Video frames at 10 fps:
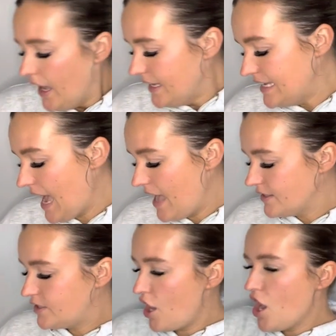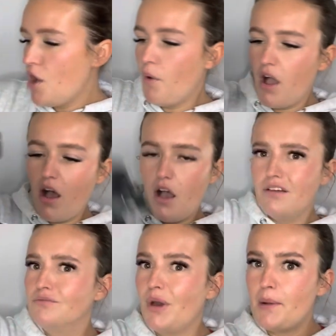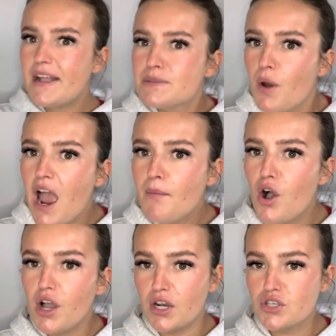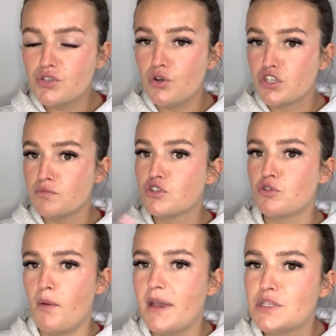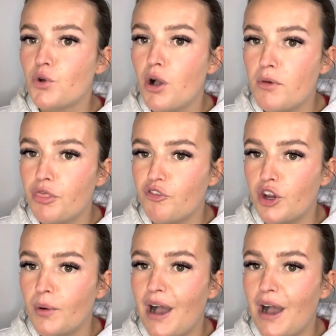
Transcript: Yeah, so when I went to Primark and I saw some summer bits were coming through,